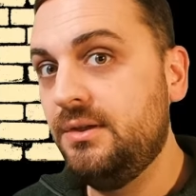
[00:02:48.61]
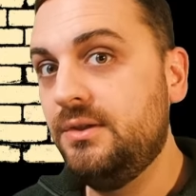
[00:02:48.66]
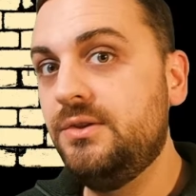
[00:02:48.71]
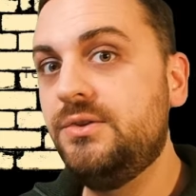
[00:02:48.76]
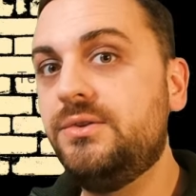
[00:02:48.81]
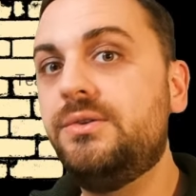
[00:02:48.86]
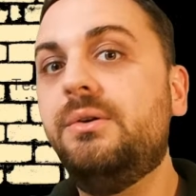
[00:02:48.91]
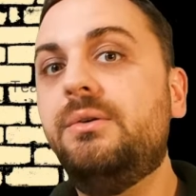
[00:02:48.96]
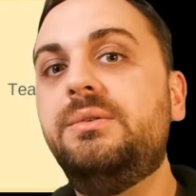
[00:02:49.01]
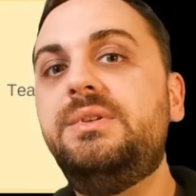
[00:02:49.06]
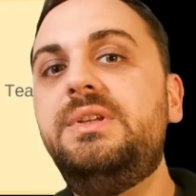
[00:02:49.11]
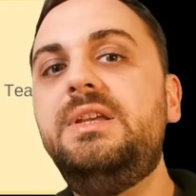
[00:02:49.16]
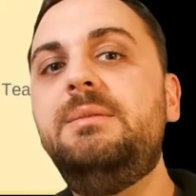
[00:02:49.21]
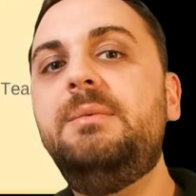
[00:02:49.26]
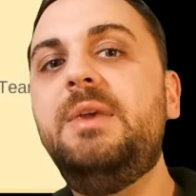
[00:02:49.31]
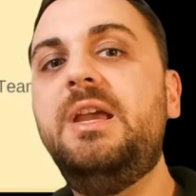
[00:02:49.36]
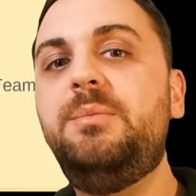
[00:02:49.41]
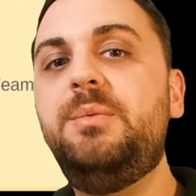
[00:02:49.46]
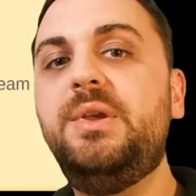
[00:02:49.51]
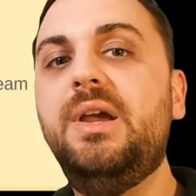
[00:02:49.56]
So Team
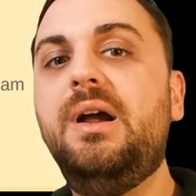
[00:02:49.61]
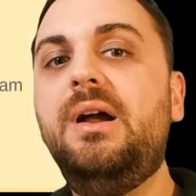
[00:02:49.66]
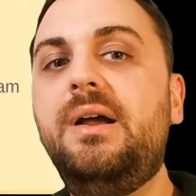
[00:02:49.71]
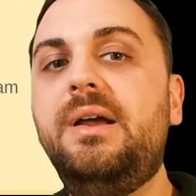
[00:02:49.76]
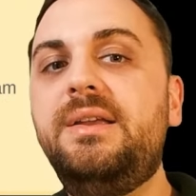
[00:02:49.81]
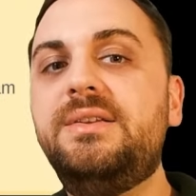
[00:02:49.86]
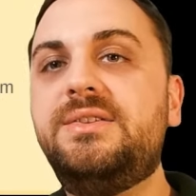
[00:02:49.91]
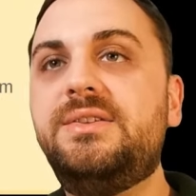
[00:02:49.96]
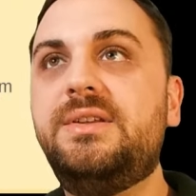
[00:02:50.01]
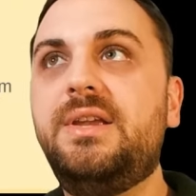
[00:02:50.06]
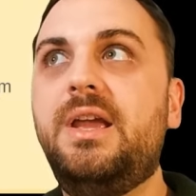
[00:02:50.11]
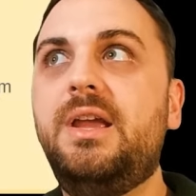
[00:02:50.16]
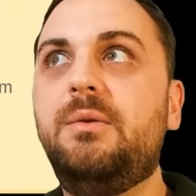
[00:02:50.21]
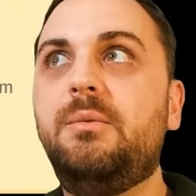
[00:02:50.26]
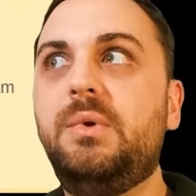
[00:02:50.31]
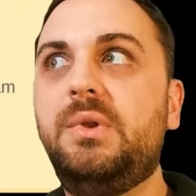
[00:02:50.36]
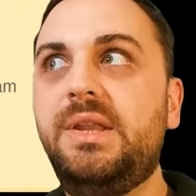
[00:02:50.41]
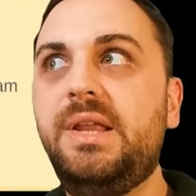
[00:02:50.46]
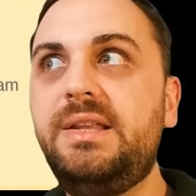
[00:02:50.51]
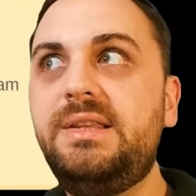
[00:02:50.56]
API is saying,
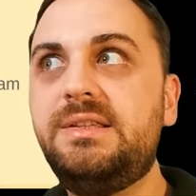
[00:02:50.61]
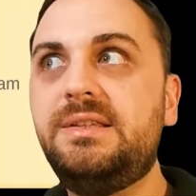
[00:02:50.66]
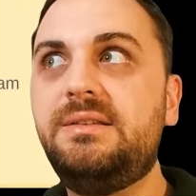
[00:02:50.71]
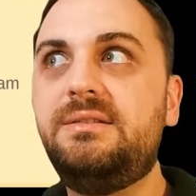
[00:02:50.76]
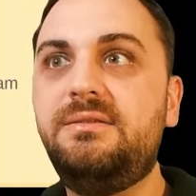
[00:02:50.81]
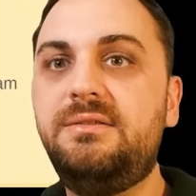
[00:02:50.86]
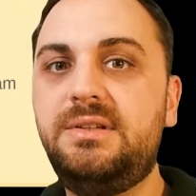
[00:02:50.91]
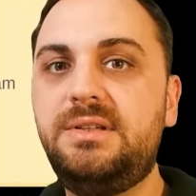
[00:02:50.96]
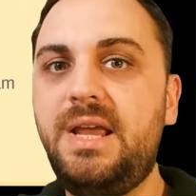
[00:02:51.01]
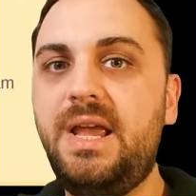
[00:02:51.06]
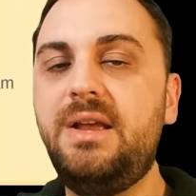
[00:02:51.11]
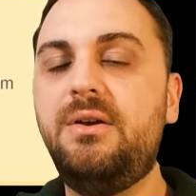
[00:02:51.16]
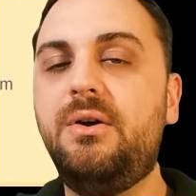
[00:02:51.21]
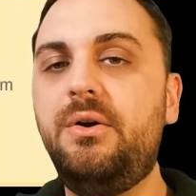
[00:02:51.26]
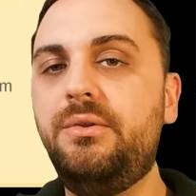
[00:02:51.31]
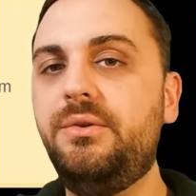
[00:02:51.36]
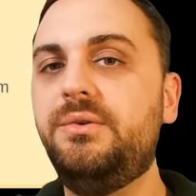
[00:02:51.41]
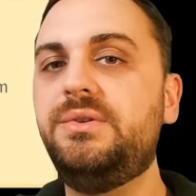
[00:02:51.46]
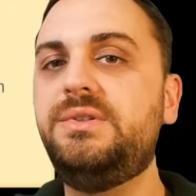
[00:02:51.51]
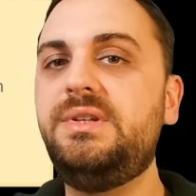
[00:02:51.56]
well, let's take all
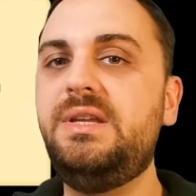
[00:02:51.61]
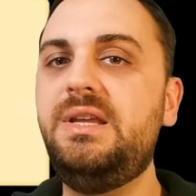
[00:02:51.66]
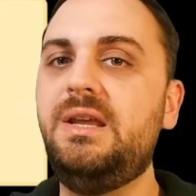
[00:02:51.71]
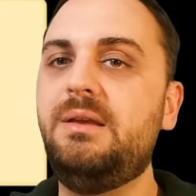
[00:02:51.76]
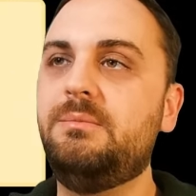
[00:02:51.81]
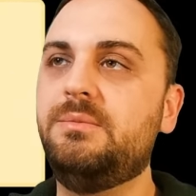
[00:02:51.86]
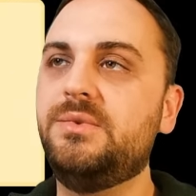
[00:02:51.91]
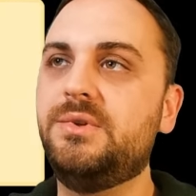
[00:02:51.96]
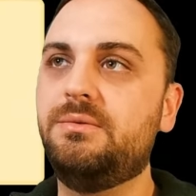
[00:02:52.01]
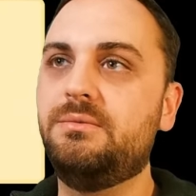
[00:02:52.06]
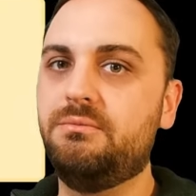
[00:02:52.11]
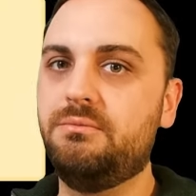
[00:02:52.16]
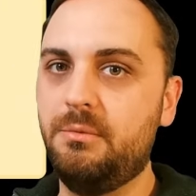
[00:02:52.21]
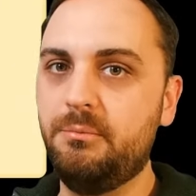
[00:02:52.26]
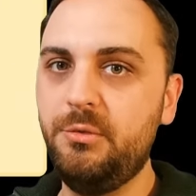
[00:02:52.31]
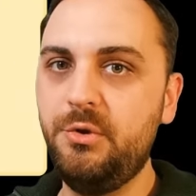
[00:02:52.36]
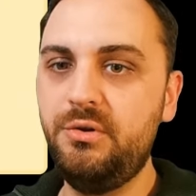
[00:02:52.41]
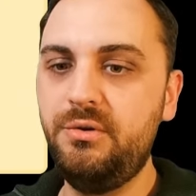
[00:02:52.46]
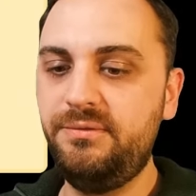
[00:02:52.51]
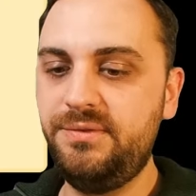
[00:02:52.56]
those teams,
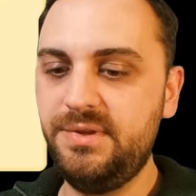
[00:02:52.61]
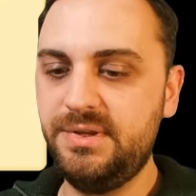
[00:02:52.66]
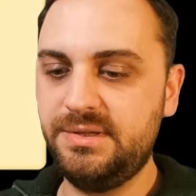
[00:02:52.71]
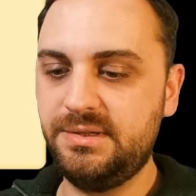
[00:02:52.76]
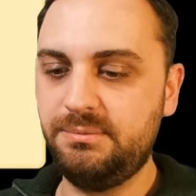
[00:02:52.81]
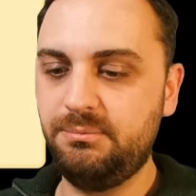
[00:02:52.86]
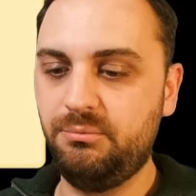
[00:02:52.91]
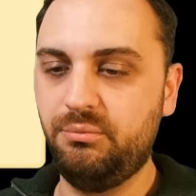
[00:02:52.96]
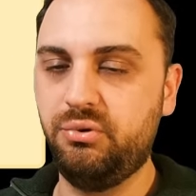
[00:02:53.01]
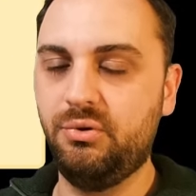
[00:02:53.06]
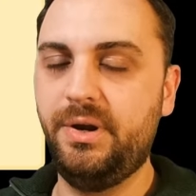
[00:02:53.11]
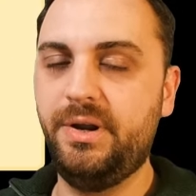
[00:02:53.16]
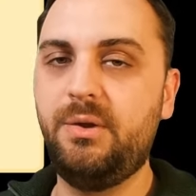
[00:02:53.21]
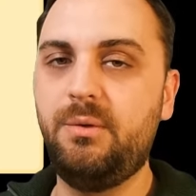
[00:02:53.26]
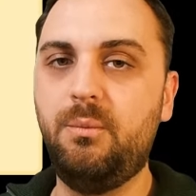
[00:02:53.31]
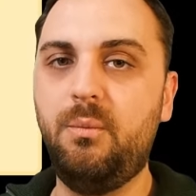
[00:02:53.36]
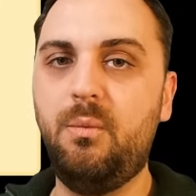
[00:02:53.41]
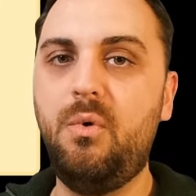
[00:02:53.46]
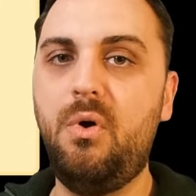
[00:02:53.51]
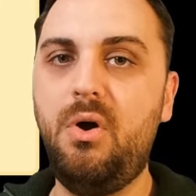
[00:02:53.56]
remove this brick
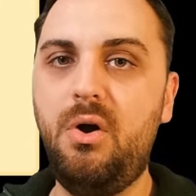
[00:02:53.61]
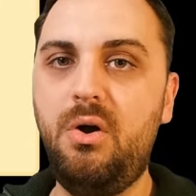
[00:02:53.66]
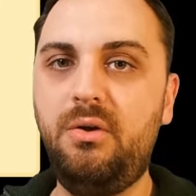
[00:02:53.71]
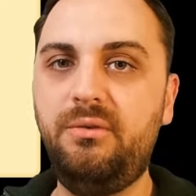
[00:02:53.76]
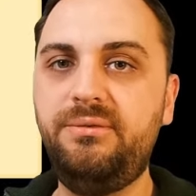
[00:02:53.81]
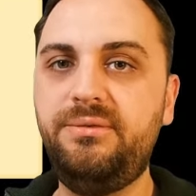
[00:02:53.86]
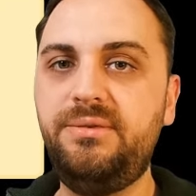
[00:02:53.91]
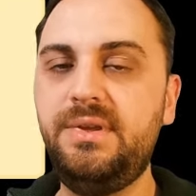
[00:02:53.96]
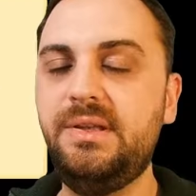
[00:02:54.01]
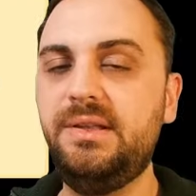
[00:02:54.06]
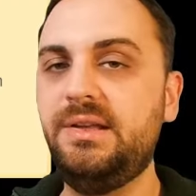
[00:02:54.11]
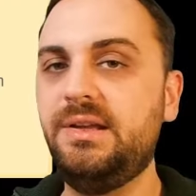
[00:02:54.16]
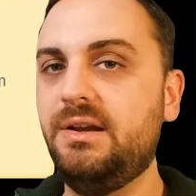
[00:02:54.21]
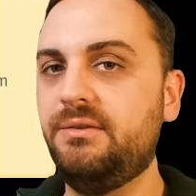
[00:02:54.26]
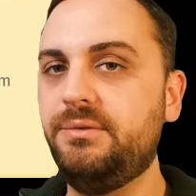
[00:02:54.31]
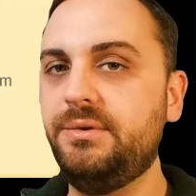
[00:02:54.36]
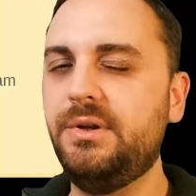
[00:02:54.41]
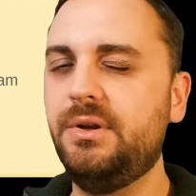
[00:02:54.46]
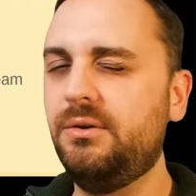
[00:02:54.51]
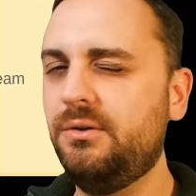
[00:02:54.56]
wall feeling of
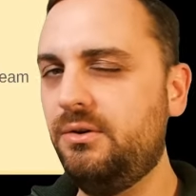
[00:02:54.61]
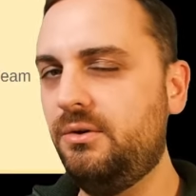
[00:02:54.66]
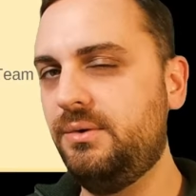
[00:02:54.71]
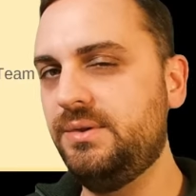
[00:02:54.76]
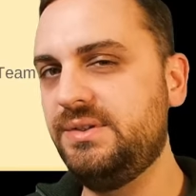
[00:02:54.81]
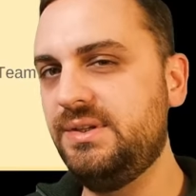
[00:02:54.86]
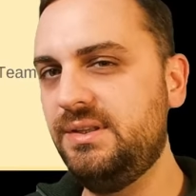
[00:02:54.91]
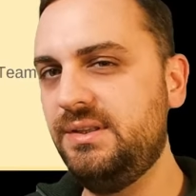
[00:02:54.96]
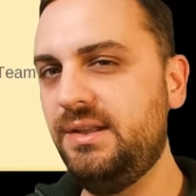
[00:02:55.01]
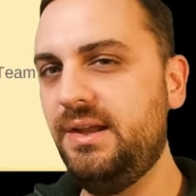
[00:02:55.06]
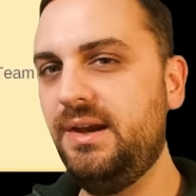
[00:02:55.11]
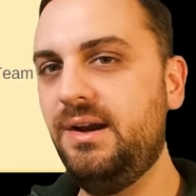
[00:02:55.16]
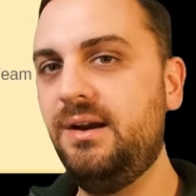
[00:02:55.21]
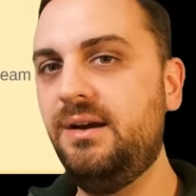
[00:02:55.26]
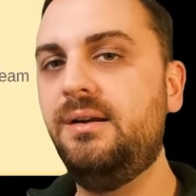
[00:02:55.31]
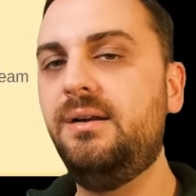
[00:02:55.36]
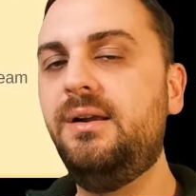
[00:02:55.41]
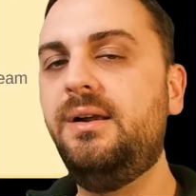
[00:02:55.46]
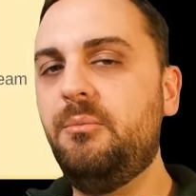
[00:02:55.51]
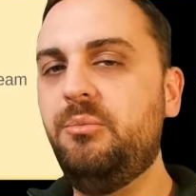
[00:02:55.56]
we don't know what's in
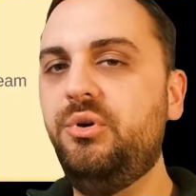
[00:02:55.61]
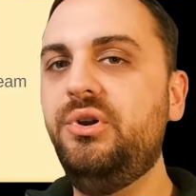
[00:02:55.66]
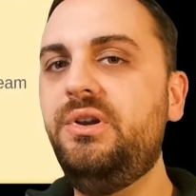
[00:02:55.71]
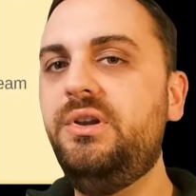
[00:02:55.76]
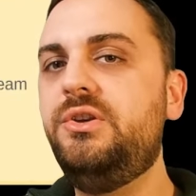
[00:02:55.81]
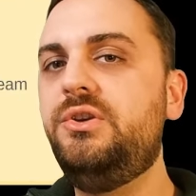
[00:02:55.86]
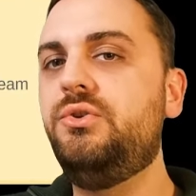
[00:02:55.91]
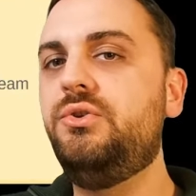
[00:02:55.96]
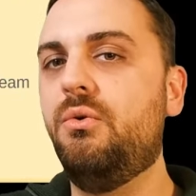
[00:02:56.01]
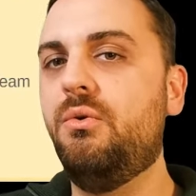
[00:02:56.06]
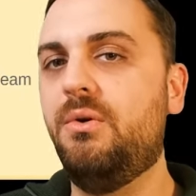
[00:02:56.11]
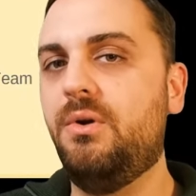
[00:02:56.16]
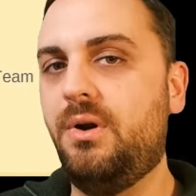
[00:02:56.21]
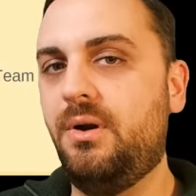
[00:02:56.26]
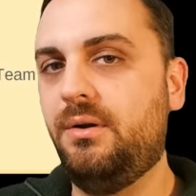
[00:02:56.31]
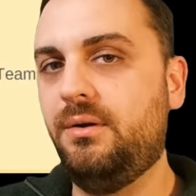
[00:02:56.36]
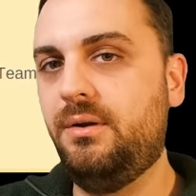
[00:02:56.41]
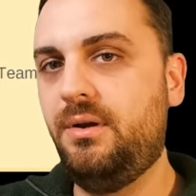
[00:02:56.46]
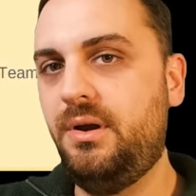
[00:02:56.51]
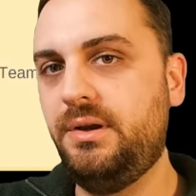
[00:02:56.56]
there, and put a
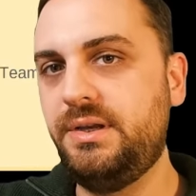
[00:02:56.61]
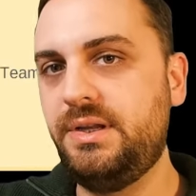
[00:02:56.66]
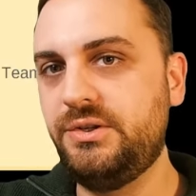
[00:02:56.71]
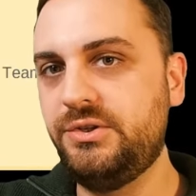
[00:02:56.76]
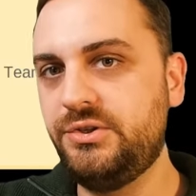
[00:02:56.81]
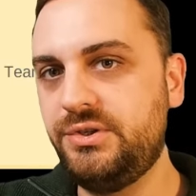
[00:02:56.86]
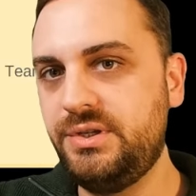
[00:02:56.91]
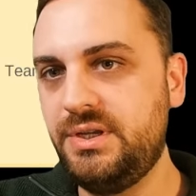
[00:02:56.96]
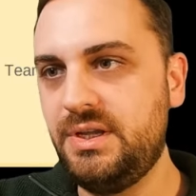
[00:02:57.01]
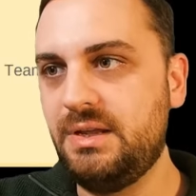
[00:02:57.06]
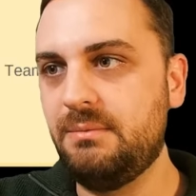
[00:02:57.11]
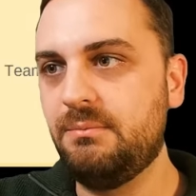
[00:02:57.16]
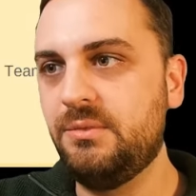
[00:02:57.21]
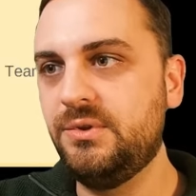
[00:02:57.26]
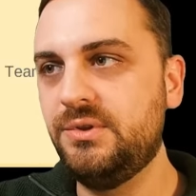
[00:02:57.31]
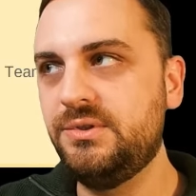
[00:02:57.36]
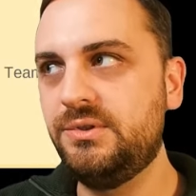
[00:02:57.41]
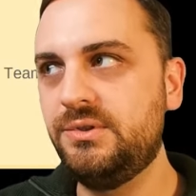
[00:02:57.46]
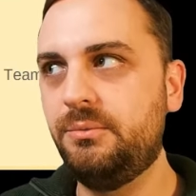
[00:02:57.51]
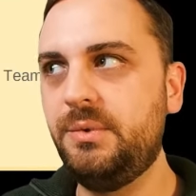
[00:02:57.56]
door on each team.
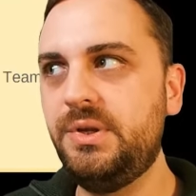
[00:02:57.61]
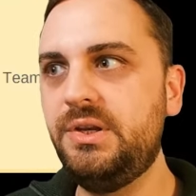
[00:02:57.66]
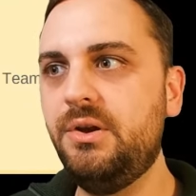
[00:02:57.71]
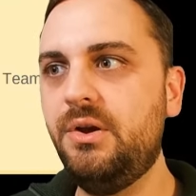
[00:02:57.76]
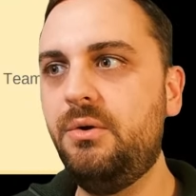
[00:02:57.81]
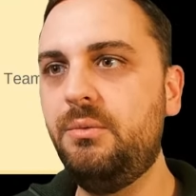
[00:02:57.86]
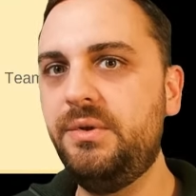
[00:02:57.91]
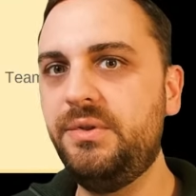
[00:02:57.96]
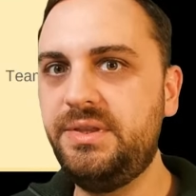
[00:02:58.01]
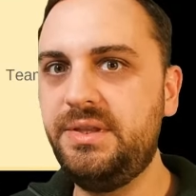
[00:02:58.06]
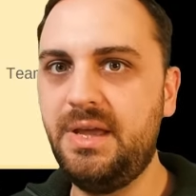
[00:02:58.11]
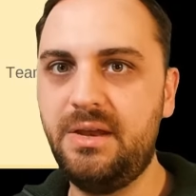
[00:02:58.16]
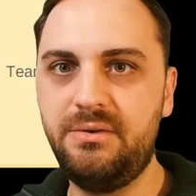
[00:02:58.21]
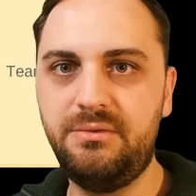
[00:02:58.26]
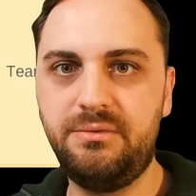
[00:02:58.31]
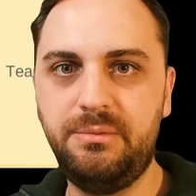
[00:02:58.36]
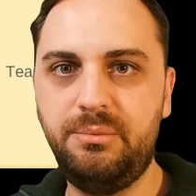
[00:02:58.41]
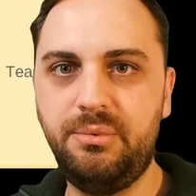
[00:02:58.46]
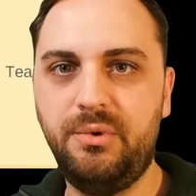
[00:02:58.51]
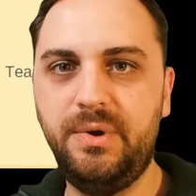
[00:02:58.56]
So we know what the
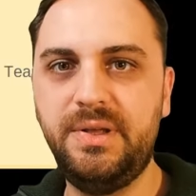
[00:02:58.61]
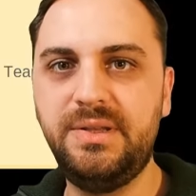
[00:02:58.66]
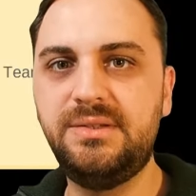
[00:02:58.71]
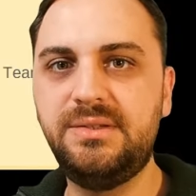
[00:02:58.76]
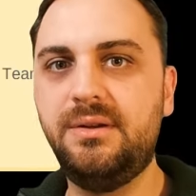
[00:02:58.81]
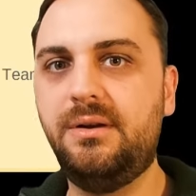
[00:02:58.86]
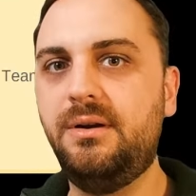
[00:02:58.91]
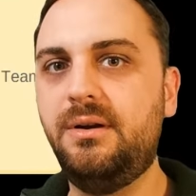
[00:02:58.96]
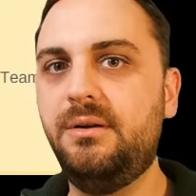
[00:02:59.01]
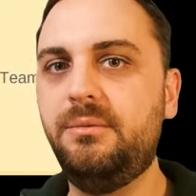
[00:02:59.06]
entry points are.